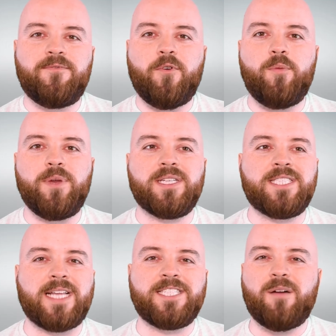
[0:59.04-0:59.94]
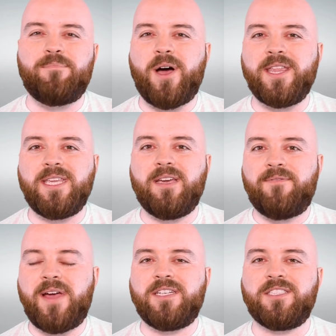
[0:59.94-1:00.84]
formula set up by the
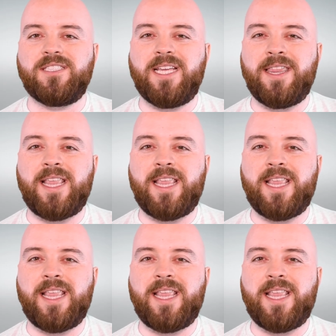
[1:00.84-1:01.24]
Avengers, in